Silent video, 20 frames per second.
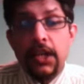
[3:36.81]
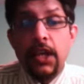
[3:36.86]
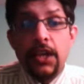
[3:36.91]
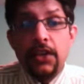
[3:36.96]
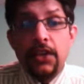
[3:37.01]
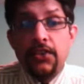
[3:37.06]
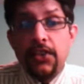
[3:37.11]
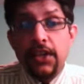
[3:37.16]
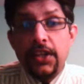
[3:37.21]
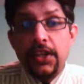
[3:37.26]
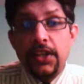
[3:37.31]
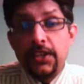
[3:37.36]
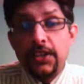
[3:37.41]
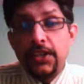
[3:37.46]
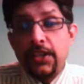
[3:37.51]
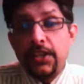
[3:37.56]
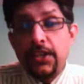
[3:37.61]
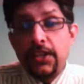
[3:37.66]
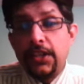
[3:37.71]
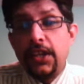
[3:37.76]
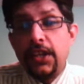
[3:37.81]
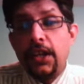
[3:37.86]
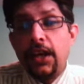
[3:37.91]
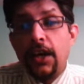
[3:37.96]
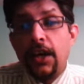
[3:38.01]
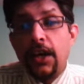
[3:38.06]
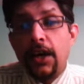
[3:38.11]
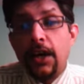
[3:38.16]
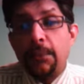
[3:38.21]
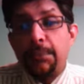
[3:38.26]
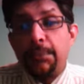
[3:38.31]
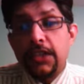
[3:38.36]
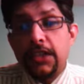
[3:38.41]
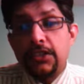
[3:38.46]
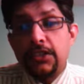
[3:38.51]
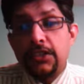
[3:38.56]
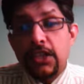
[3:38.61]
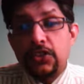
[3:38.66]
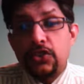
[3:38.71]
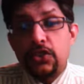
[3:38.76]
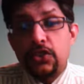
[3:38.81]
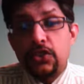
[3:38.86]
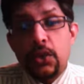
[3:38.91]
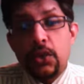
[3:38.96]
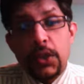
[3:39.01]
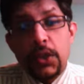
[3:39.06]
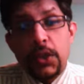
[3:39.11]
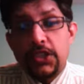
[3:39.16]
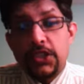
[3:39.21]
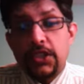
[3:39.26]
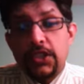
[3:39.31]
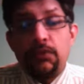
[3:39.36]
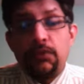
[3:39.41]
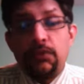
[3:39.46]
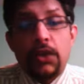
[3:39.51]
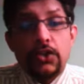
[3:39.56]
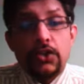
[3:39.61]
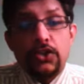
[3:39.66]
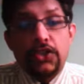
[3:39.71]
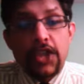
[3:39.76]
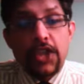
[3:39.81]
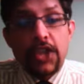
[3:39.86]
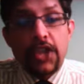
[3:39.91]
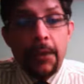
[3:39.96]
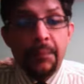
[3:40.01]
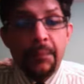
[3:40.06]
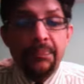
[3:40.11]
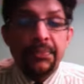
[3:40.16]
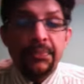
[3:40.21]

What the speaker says: It really, really brings us to the question, one could say.